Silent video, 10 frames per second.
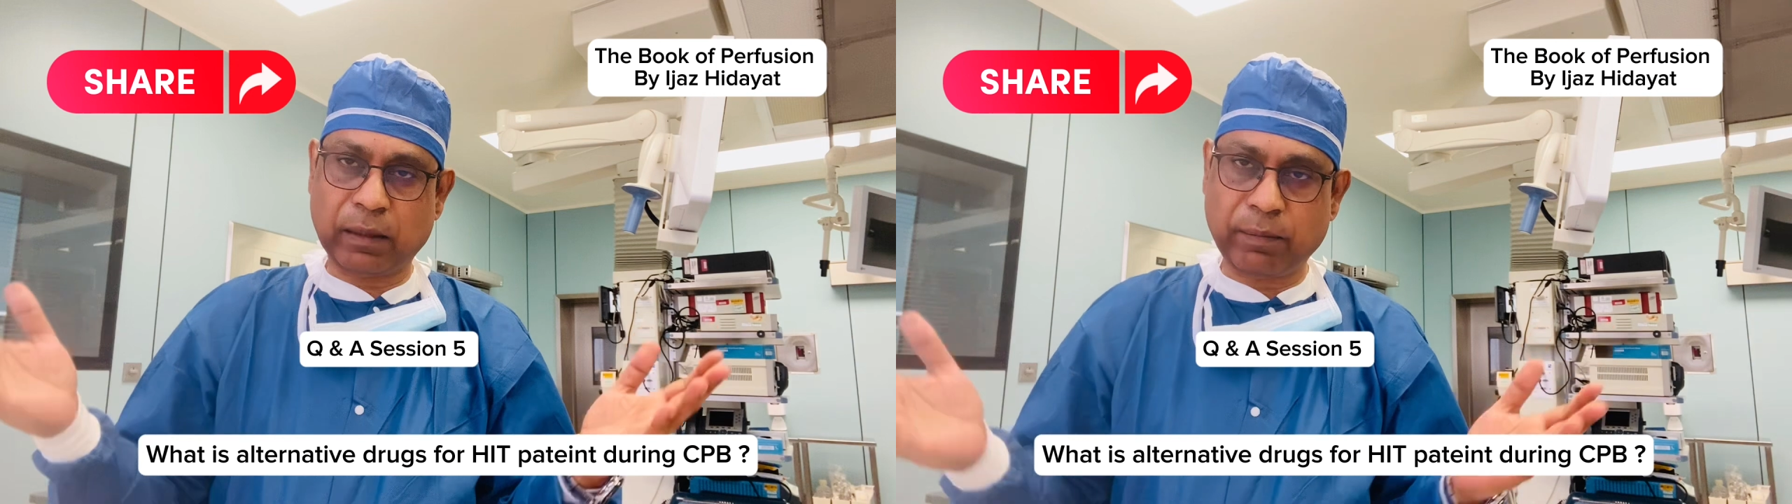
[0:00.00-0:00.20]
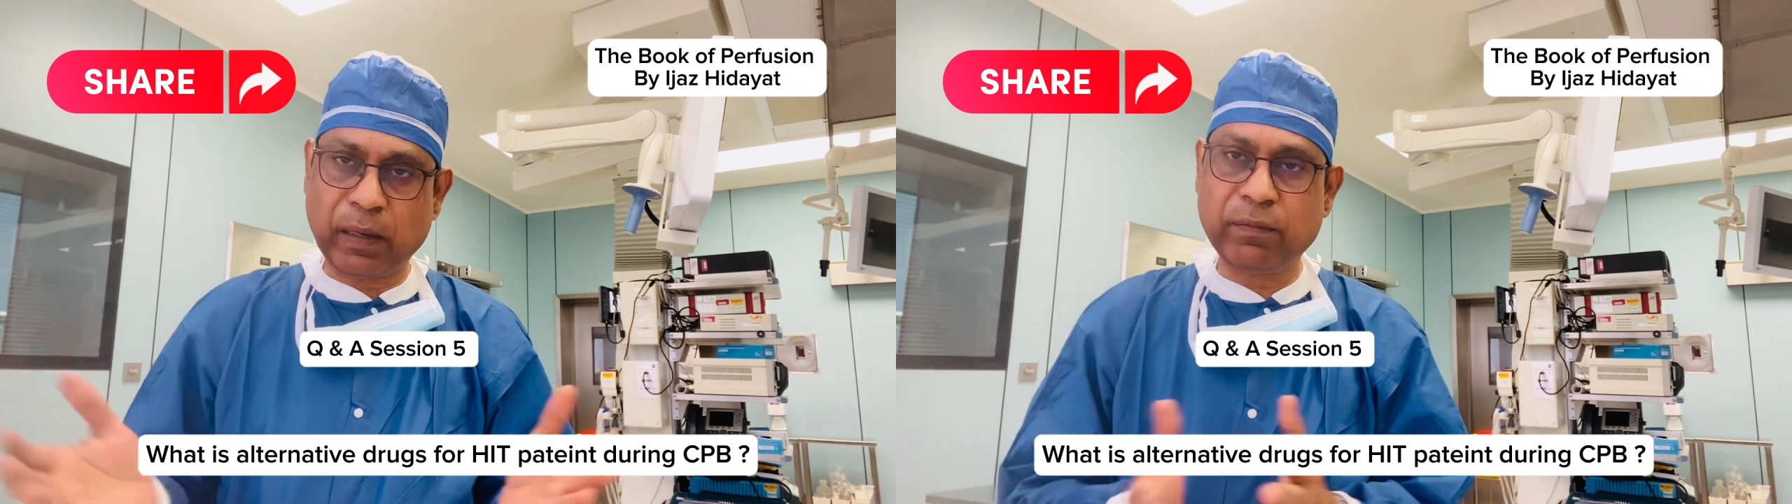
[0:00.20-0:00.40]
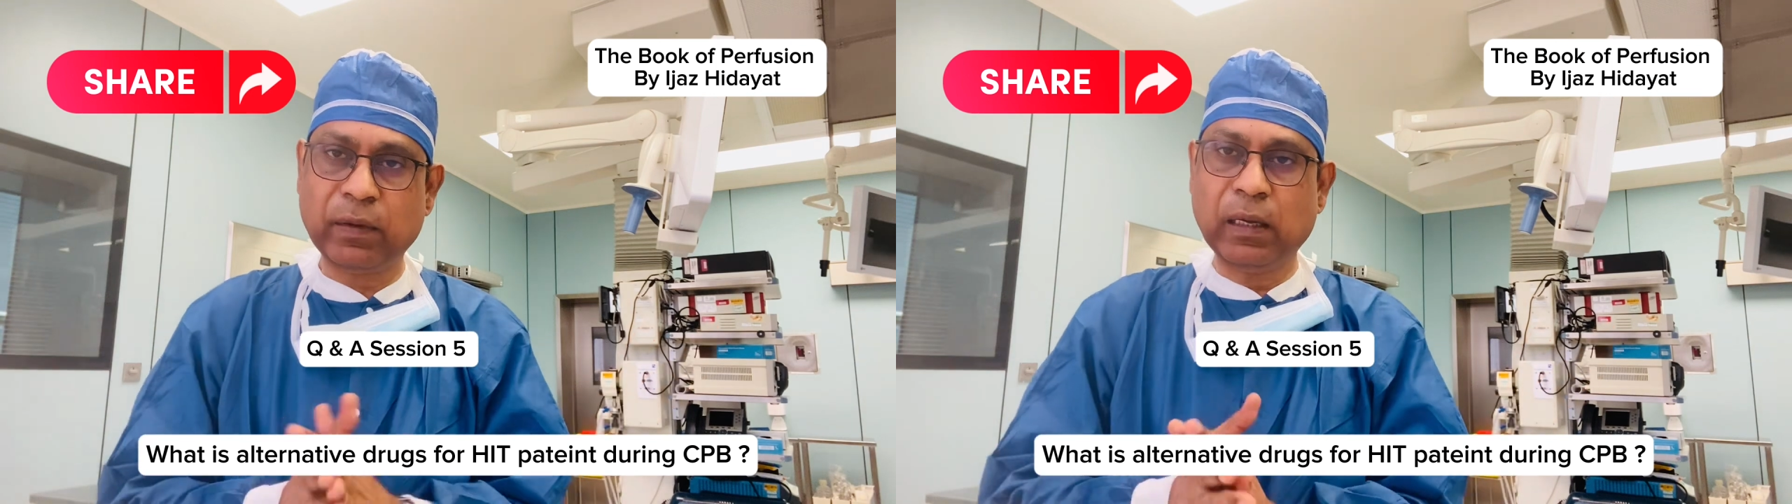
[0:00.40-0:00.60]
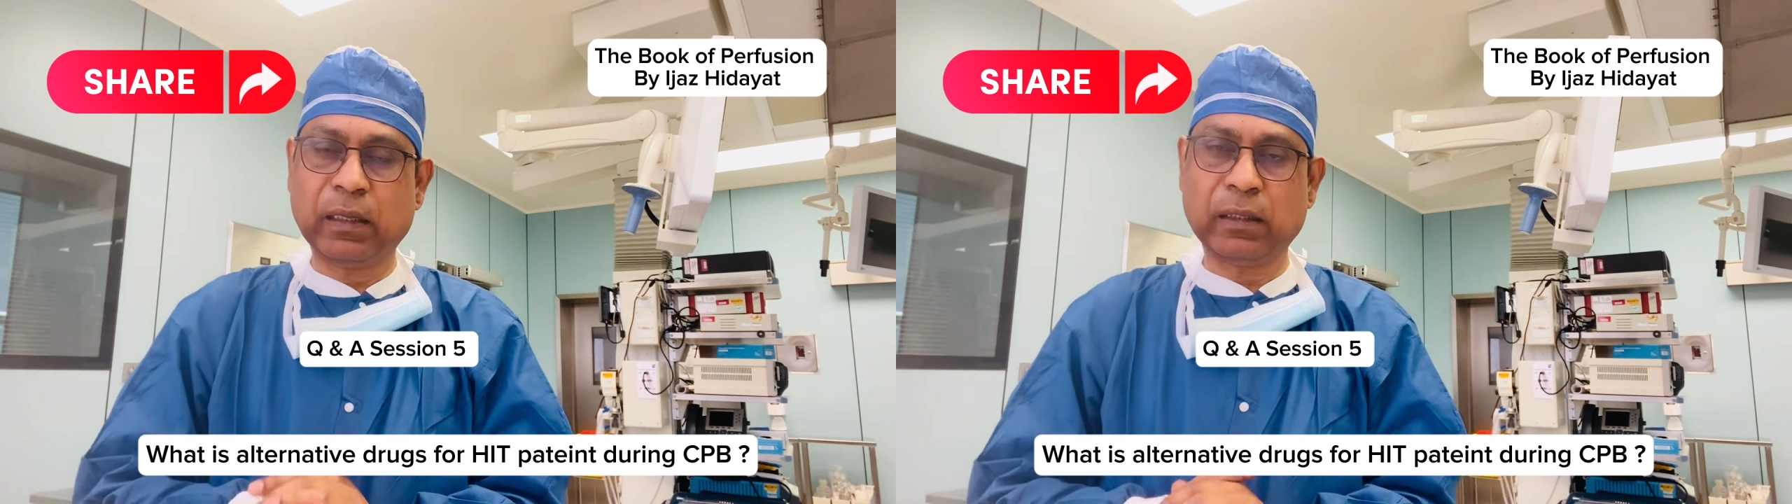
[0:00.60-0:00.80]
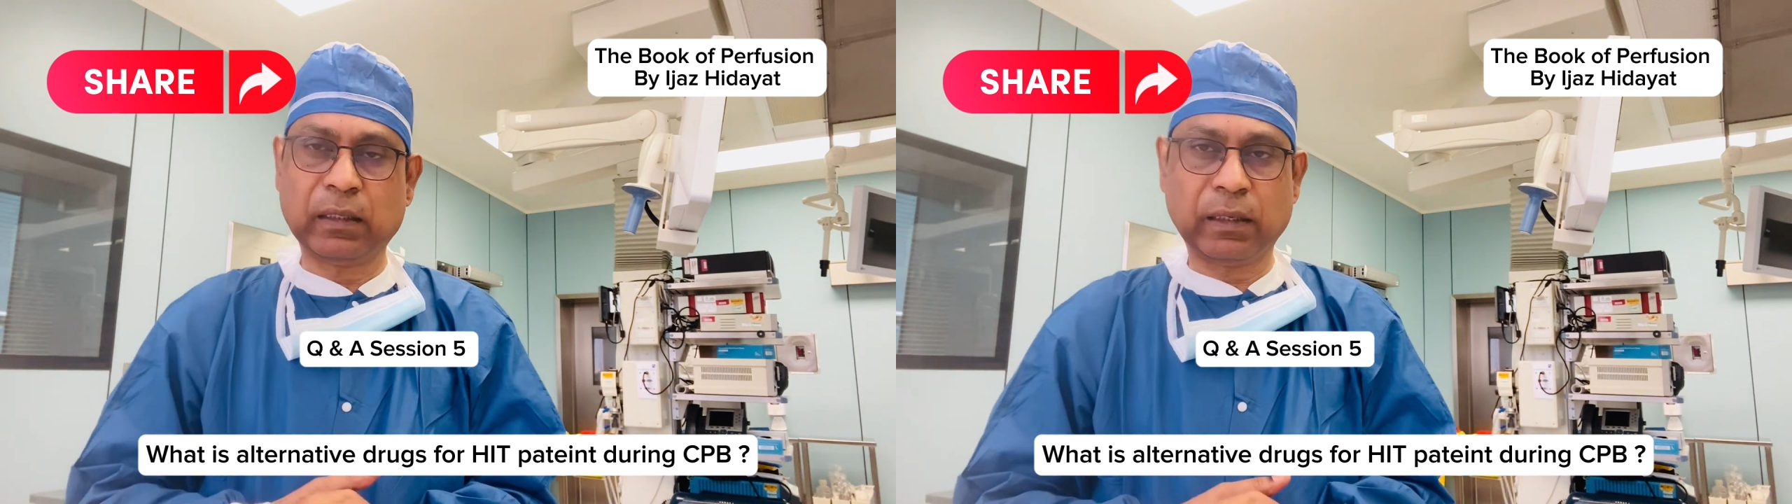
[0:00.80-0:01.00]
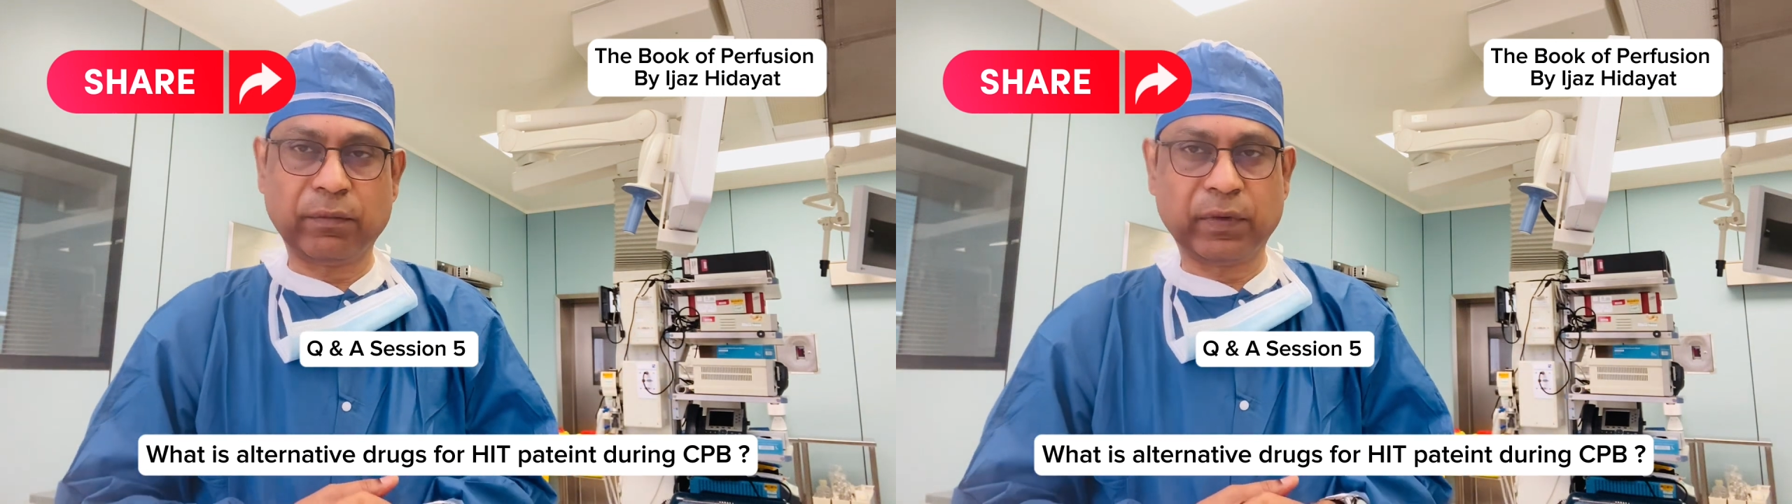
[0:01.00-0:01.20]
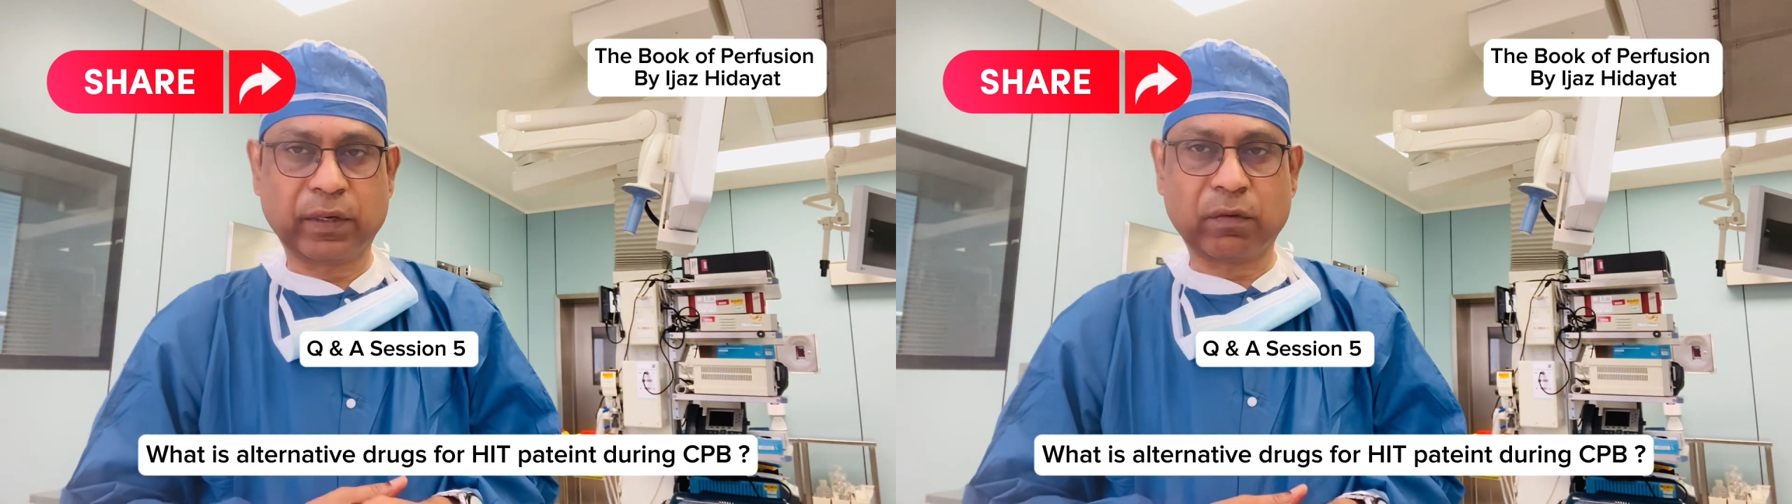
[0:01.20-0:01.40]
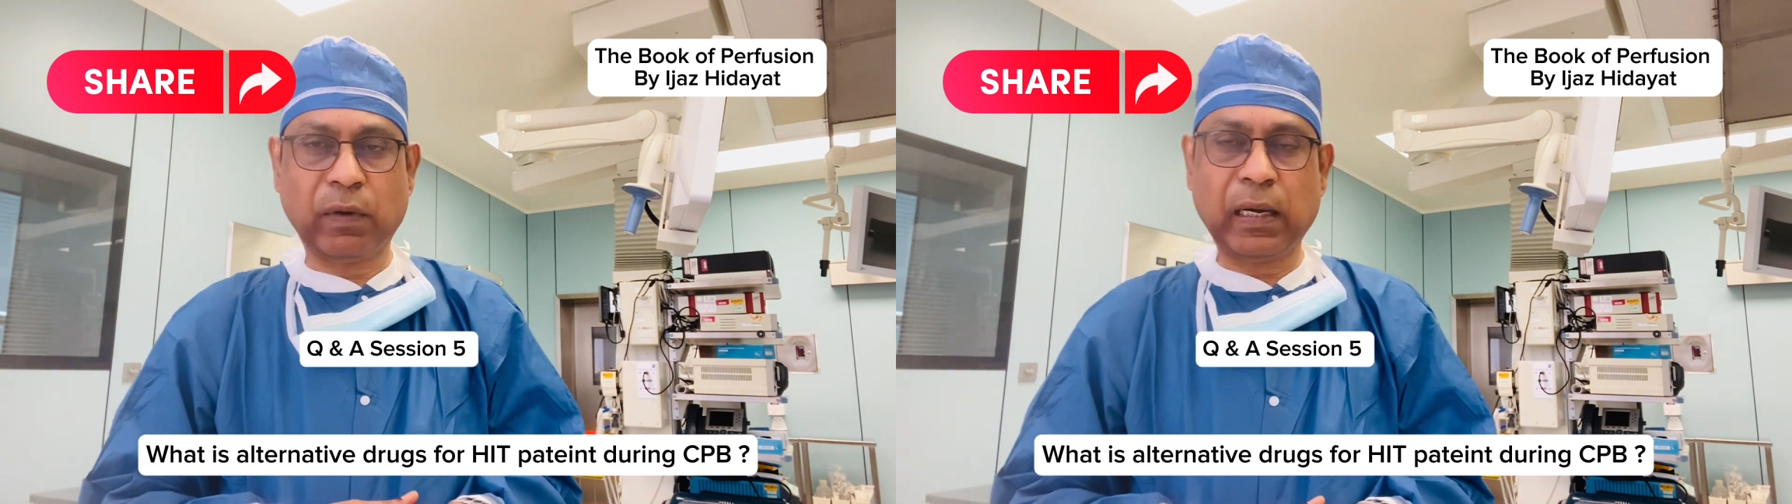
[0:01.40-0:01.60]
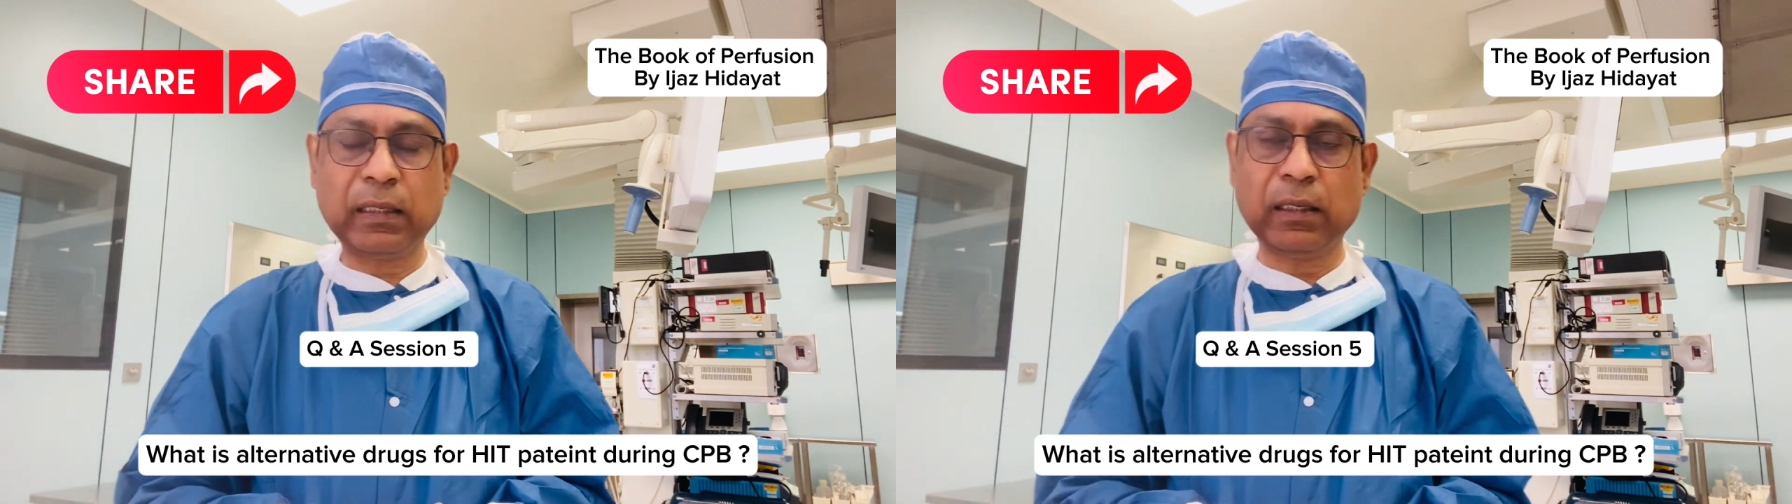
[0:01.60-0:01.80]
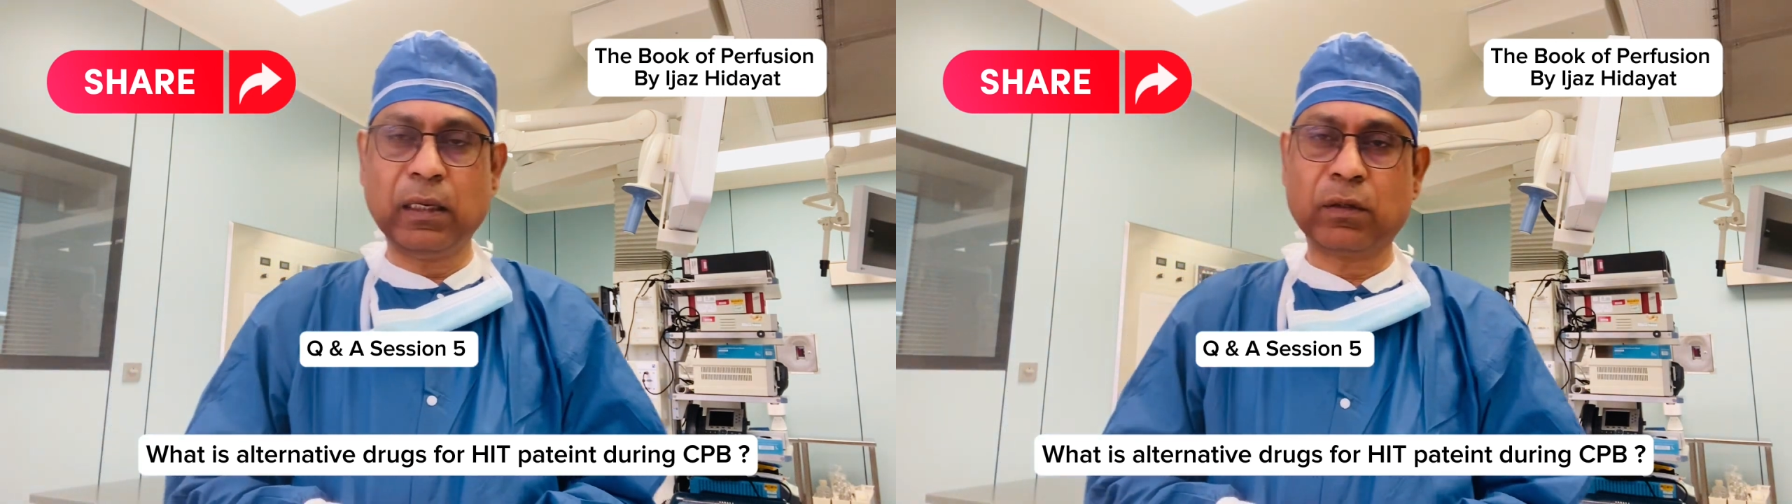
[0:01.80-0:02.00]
above than we required,